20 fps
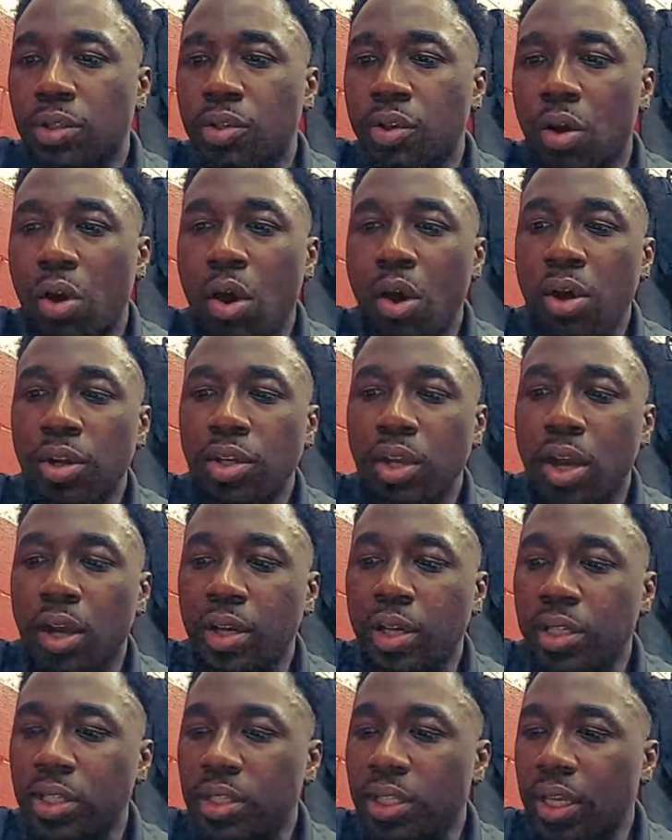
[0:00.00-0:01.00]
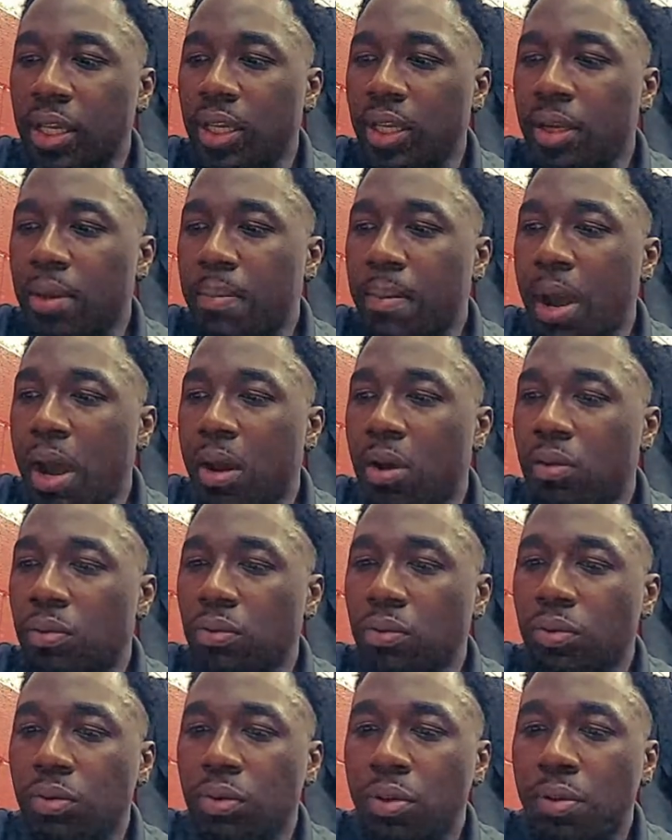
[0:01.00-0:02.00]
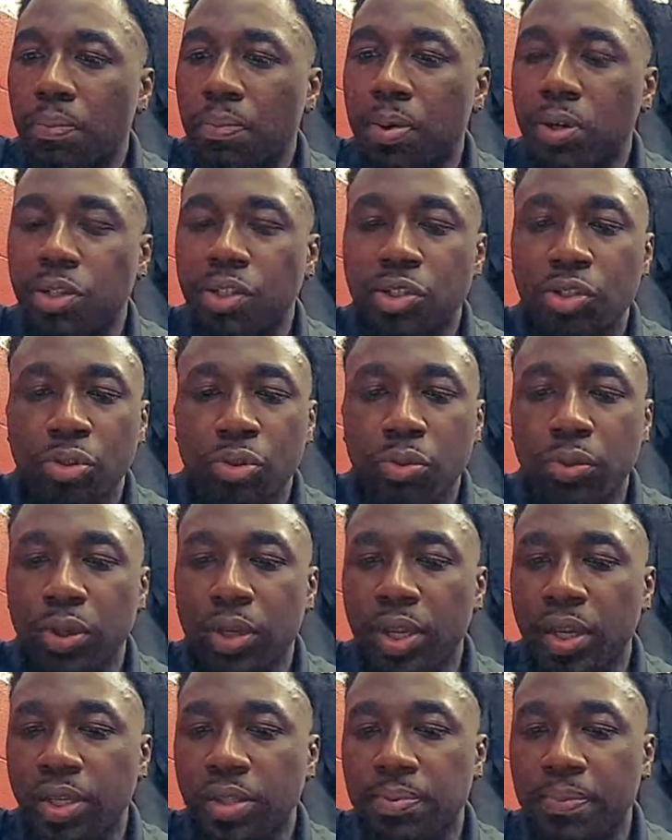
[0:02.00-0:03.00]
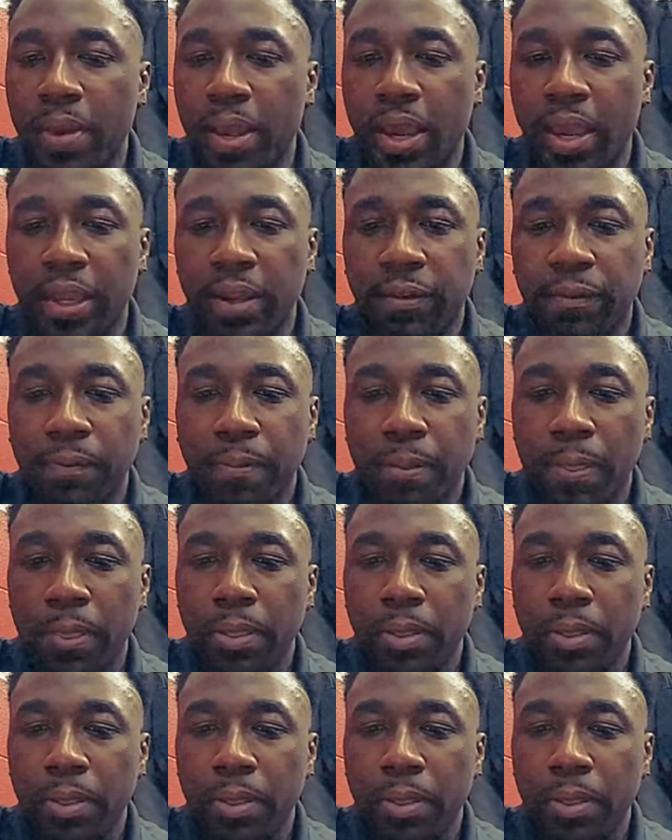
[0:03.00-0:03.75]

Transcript: So all y'all that's thinking about pursuing this, man,